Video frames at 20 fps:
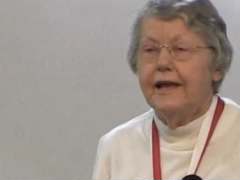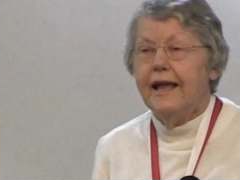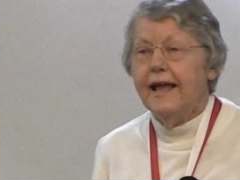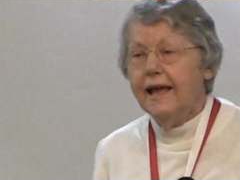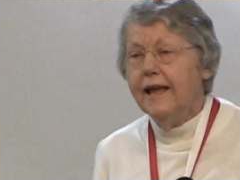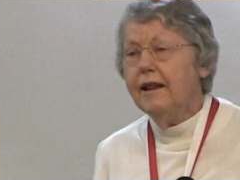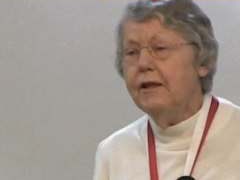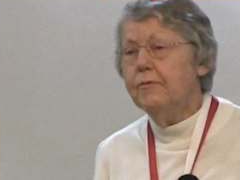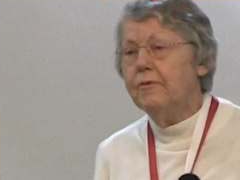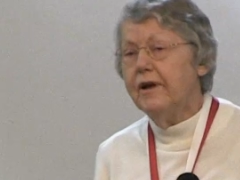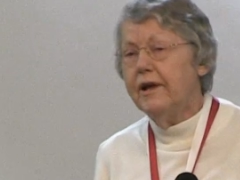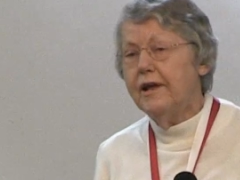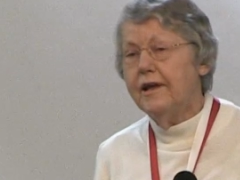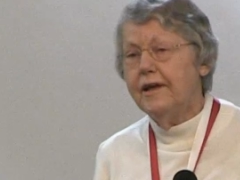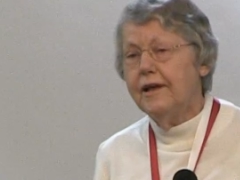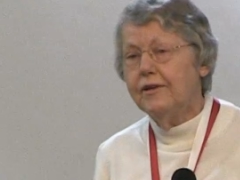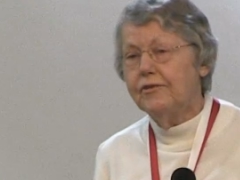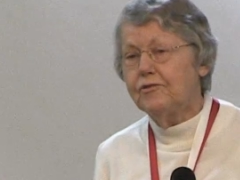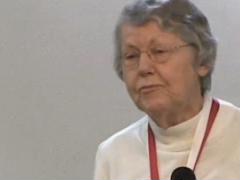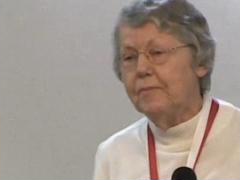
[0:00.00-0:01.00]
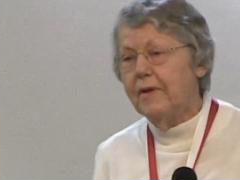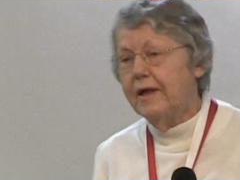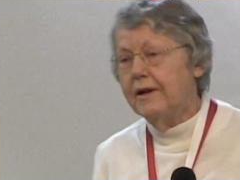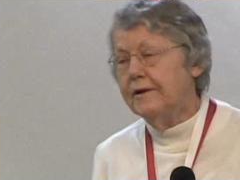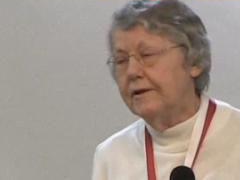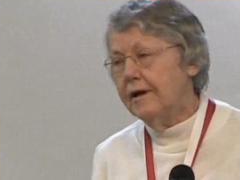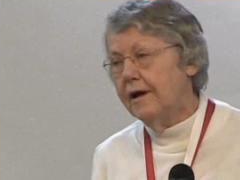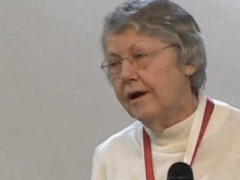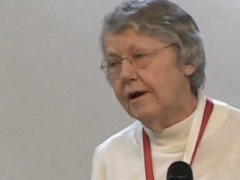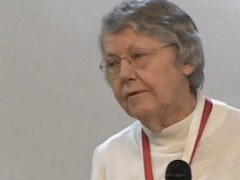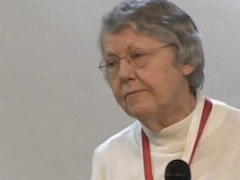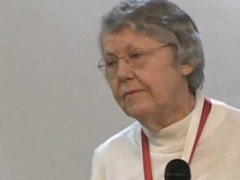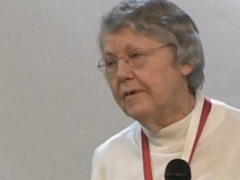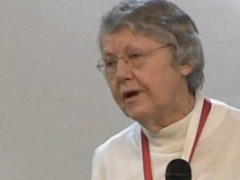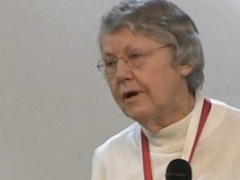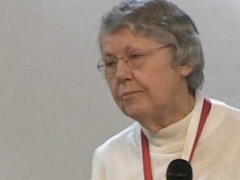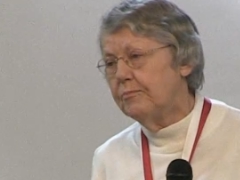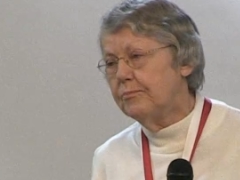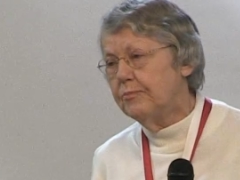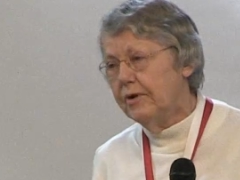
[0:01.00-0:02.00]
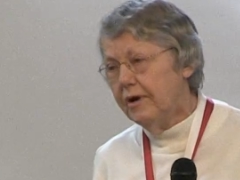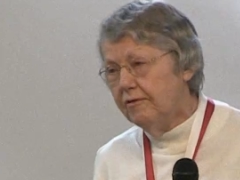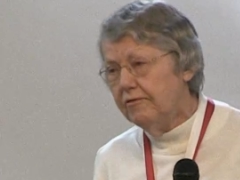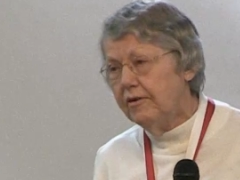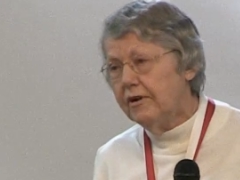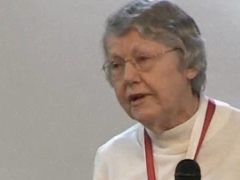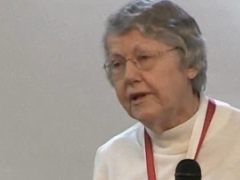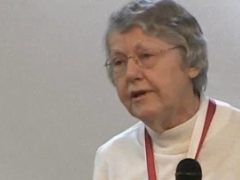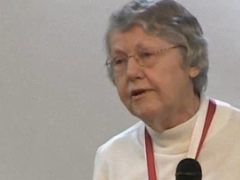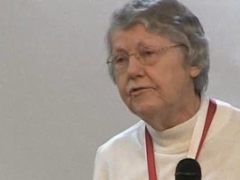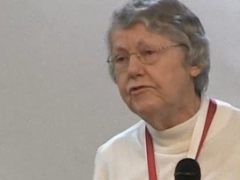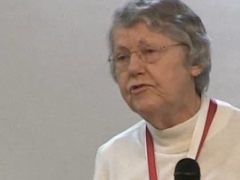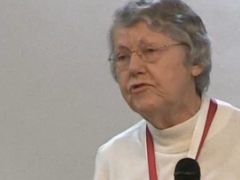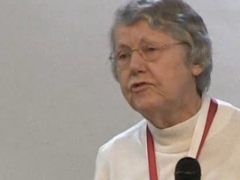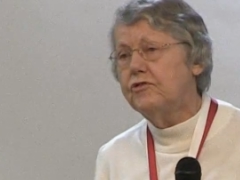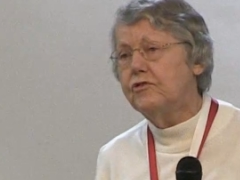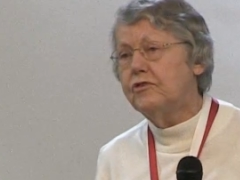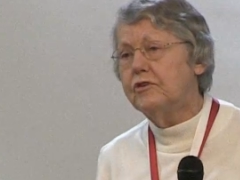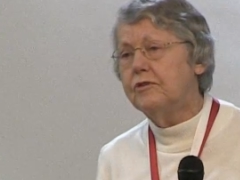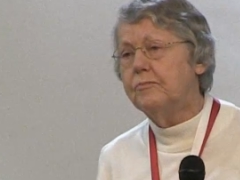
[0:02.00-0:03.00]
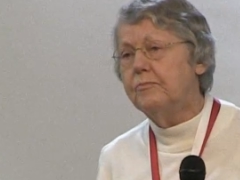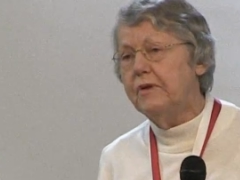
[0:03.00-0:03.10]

anyway, it's been a, a privilege to